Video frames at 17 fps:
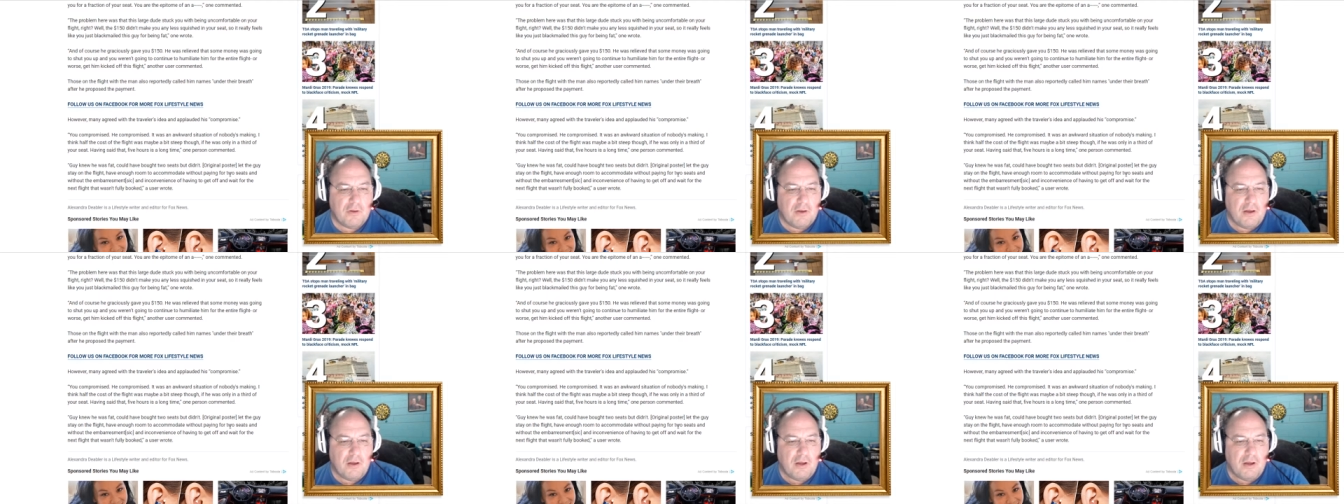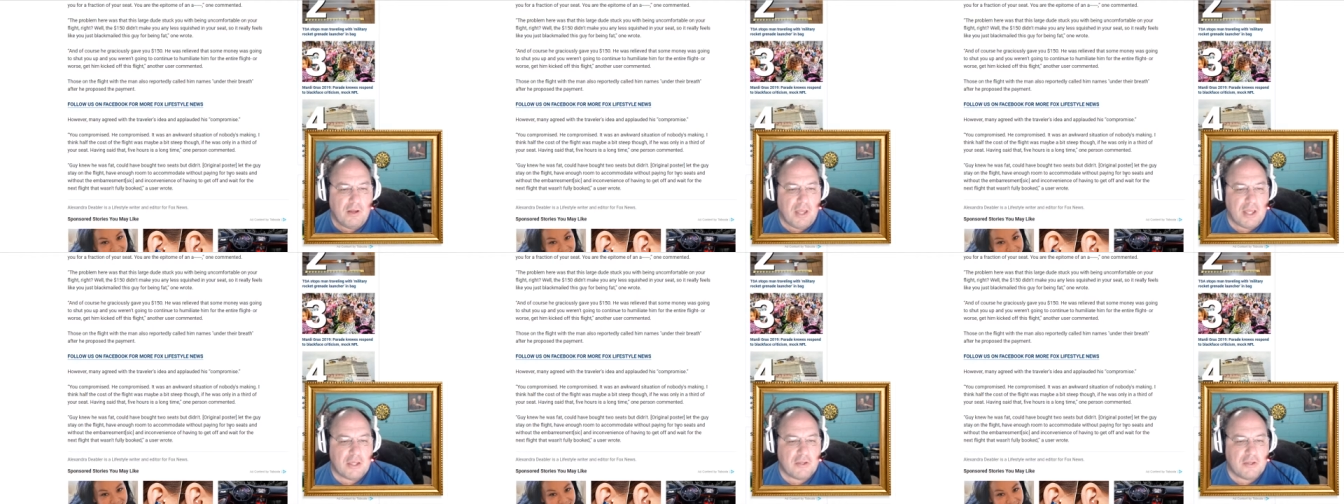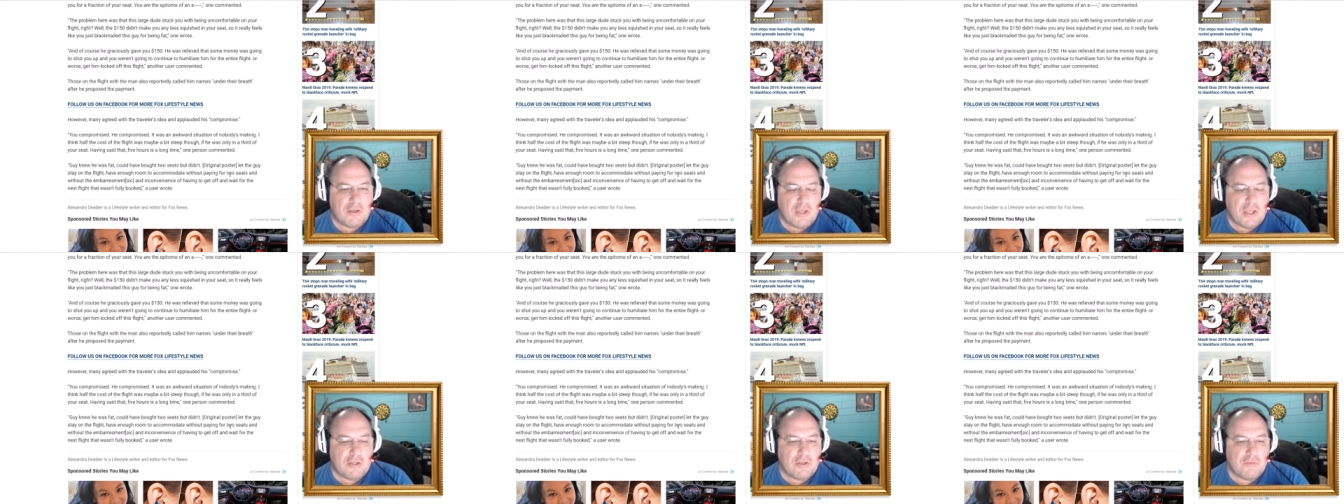uh, and
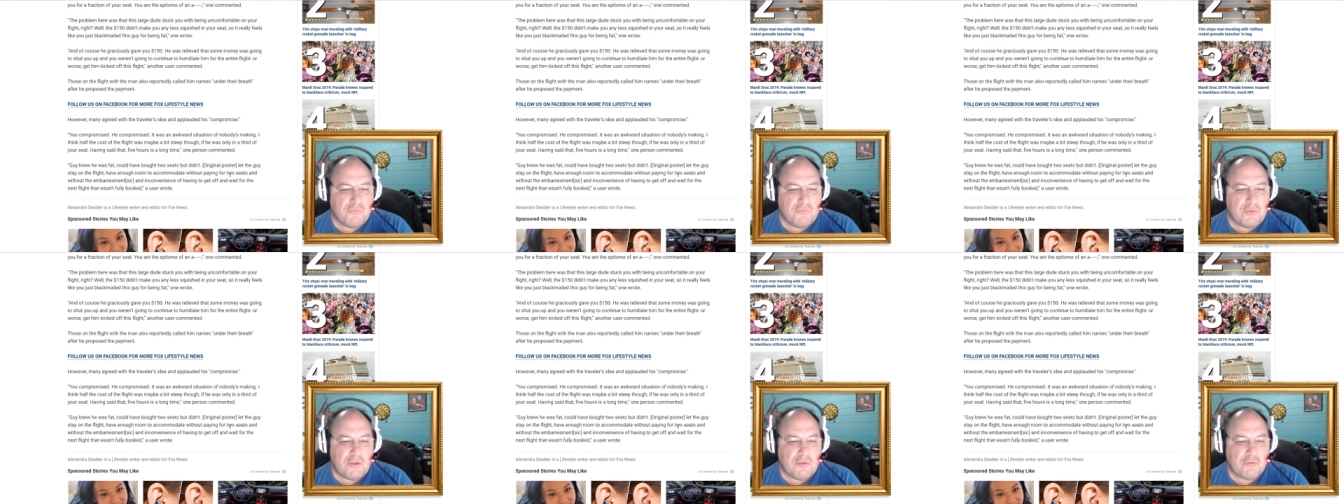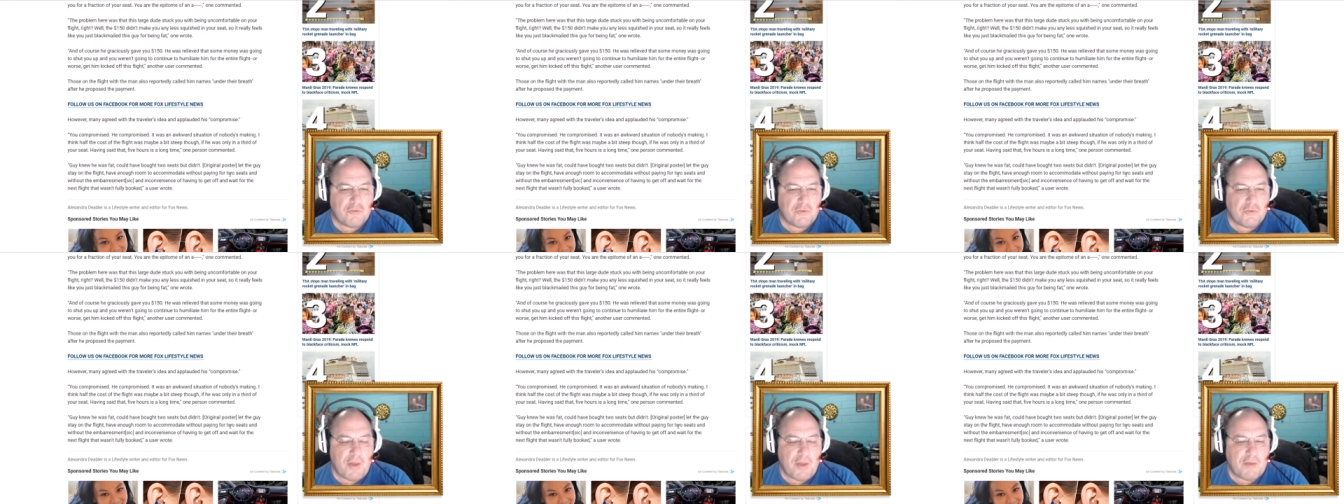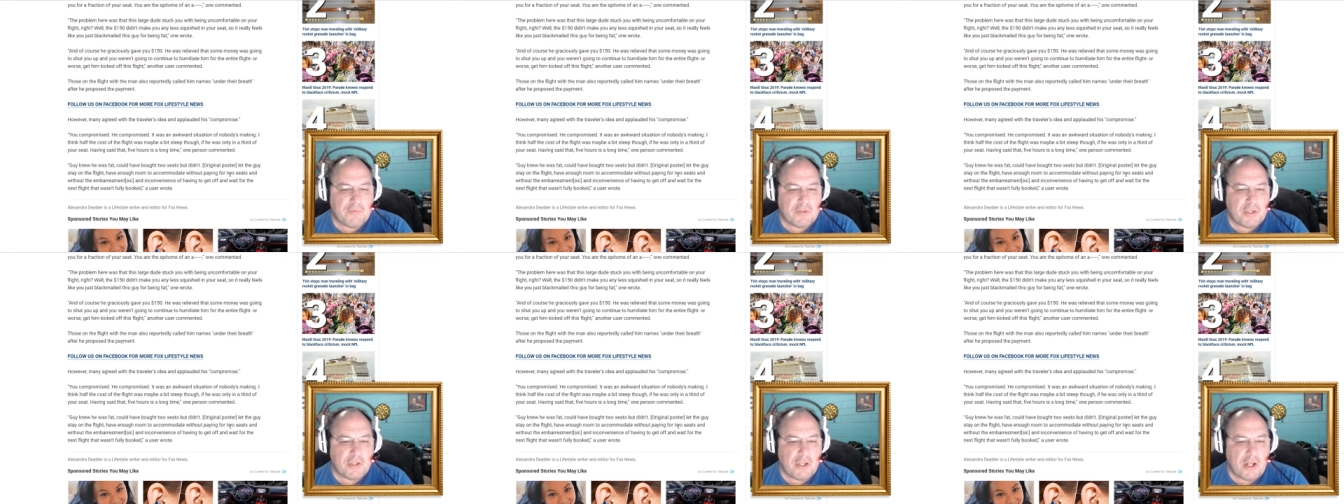inconvenience of
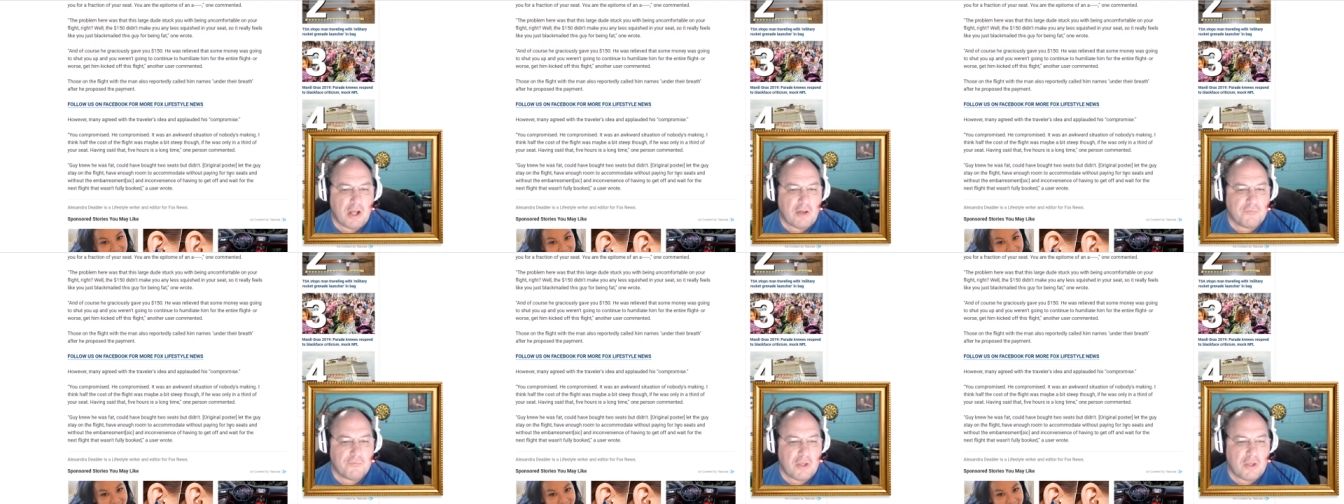having to get off